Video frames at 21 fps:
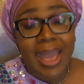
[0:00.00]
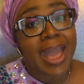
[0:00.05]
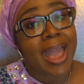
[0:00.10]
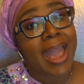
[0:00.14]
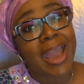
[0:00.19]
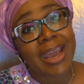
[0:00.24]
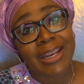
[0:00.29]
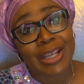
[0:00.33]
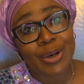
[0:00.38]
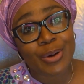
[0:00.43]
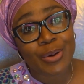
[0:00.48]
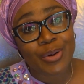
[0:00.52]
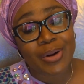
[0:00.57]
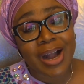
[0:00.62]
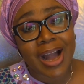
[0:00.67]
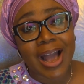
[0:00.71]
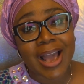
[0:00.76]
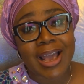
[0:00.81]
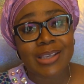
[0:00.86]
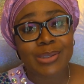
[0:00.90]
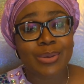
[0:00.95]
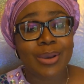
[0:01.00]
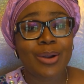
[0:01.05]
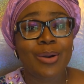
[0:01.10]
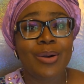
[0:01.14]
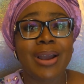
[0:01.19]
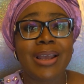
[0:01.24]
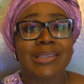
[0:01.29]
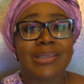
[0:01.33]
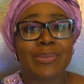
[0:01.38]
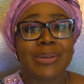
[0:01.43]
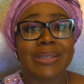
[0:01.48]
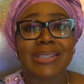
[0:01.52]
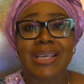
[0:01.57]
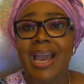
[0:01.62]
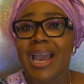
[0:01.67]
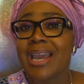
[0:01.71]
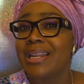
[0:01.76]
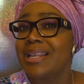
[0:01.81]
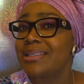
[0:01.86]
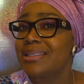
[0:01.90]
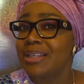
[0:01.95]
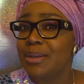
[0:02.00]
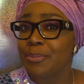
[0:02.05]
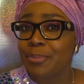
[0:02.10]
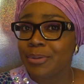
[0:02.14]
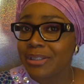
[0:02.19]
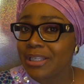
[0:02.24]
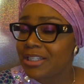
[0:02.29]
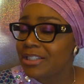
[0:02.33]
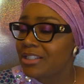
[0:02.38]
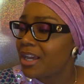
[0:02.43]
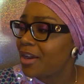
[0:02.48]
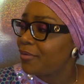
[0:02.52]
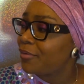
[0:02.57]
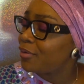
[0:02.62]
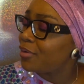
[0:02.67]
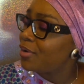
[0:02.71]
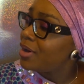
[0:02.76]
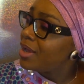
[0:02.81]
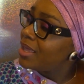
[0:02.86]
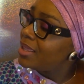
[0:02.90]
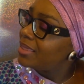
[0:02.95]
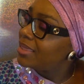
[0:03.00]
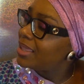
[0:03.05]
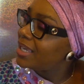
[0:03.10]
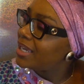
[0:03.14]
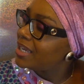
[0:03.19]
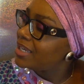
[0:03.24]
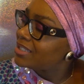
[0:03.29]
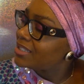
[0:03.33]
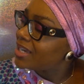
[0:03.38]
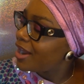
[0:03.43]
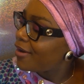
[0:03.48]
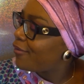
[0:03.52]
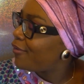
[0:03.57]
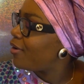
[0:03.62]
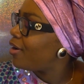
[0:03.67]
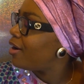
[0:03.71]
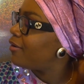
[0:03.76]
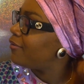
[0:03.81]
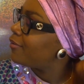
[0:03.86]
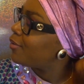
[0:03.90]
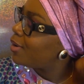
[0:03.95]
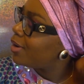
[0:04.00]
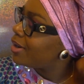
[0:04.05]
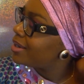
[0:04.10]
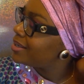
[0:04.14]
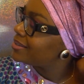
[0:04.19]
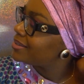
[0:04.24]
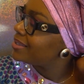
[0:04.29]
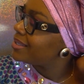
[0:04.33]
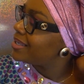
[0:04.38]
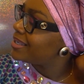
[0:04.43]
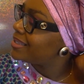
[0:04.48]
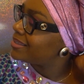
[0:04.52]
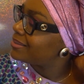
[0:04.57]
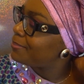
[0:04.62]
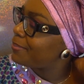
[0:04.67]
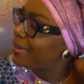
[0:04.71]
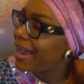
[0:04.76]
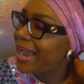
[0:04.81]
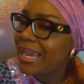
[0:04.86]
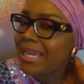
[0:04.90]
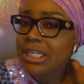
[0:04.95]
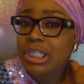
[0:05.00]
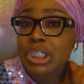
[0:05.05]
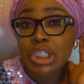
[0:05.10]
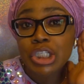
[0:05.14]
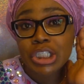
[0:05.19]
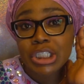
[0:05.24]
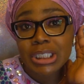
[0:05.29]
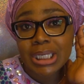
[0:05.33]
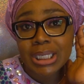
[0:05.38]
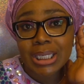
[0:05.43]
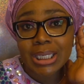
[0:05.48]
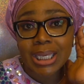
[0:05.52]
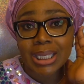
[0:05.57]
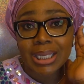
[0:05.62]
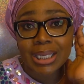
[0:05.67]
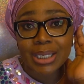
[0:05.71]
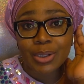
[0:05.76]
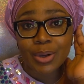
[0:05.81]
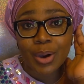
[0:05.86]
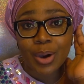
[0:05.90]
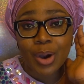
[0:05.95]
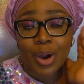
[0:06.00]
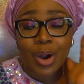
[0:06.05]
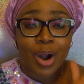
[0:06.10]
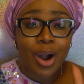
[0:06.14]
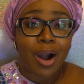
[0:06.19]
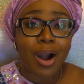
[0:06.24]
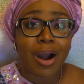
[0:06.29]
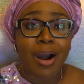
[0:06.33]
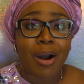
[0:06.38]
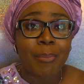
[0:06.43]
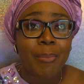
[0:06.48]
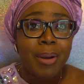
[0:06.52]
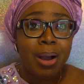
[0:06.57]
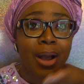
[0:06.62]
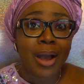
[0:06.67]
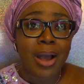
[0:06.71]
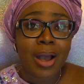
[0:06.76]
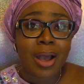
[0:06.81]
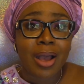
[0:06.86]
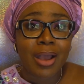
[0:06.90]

Anywho guys, we're going to be tying a simple hijab. The hijab of course is by gele.com.